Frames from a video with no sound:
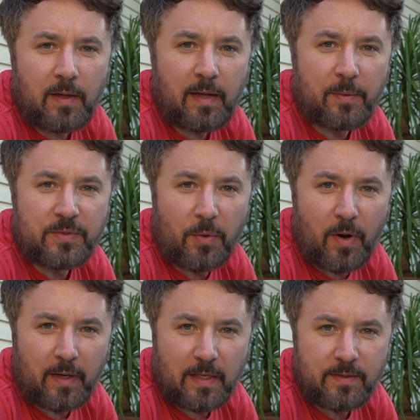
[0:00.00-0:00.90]
Hey, what's
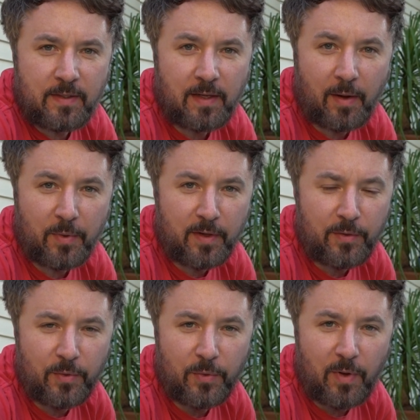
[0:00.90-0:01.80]
going on, guys? We're going to
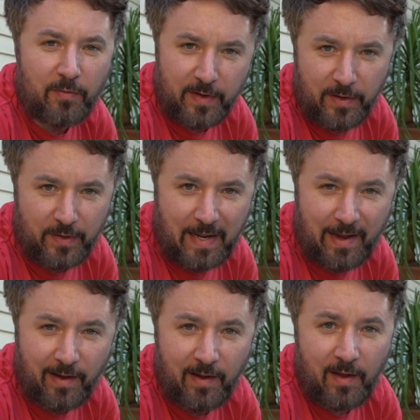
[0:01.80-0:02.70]
do a video
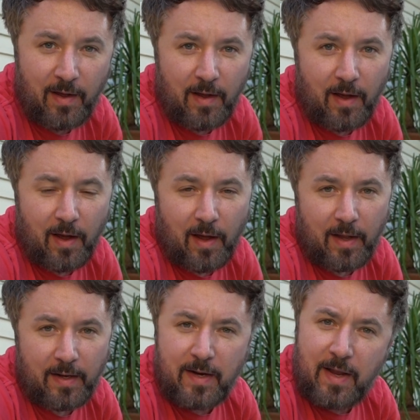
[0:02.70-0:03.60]
today,
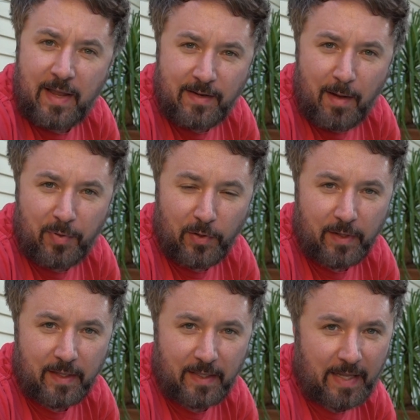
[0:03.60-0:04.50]
in-depth
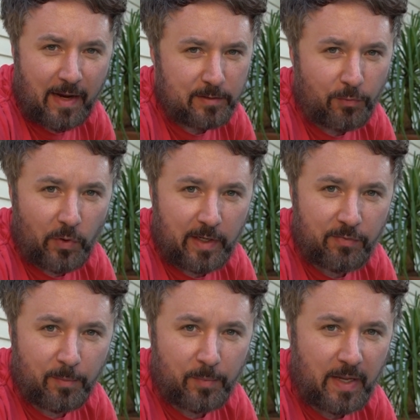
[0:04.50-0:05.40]
look at the KS40
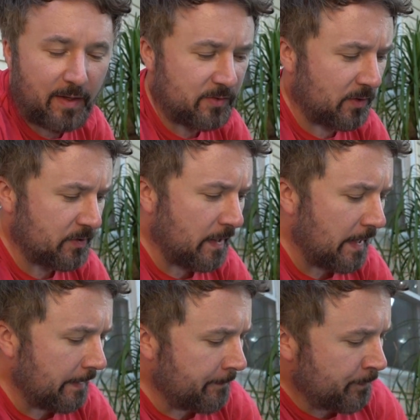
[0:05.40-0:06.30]
from KS
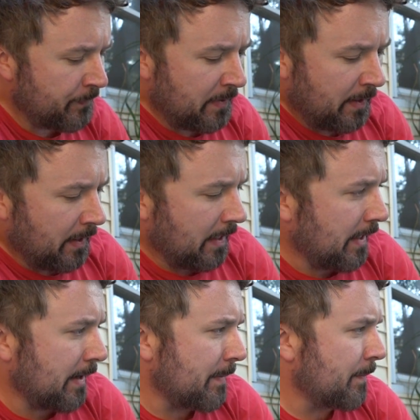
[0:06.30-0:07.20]
Ultralight.
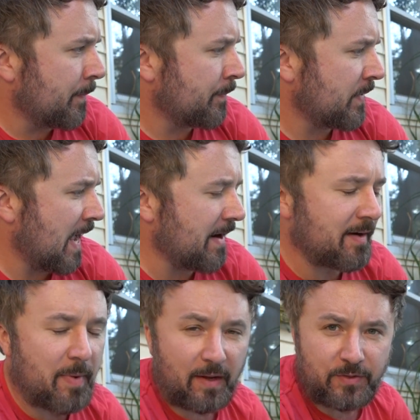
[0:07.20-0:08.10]
Had
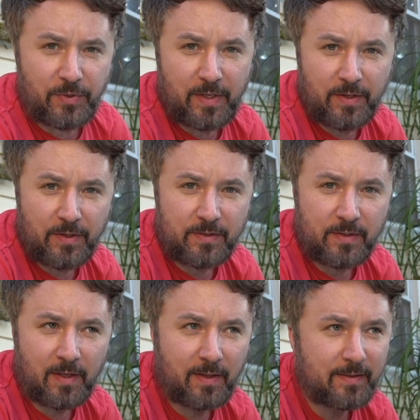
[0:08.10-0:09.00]
it about 2 years,
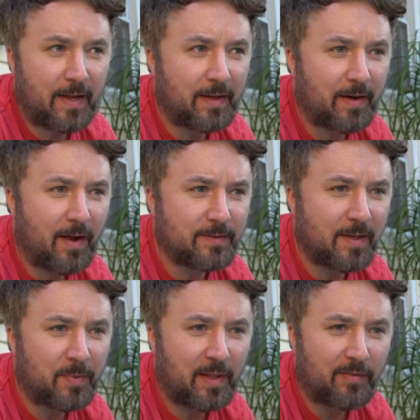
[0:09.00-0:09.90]
I think taking it on
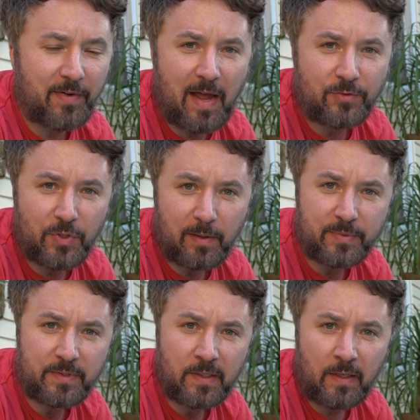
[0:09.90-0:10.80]
something like 5
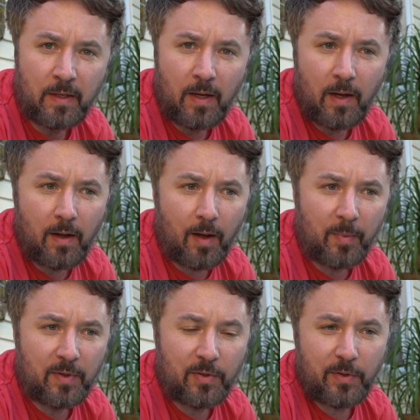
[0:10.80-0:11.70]
trips,
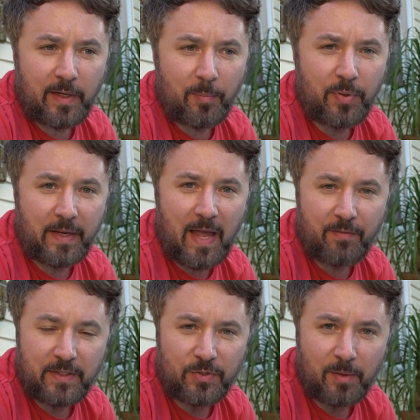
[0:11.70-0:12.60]
including a pretty
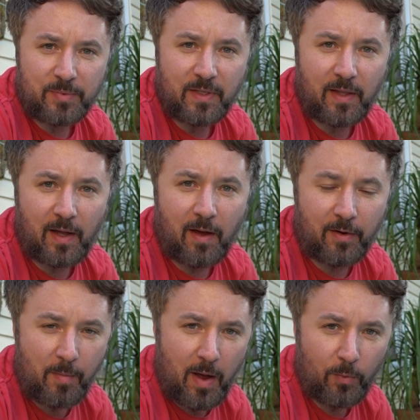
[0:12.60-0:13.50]
heavy trip to the
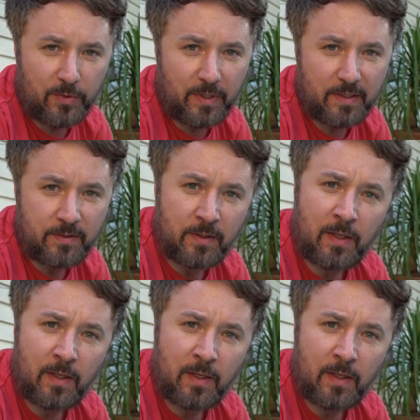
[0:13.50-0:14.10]
100-mile wilderness.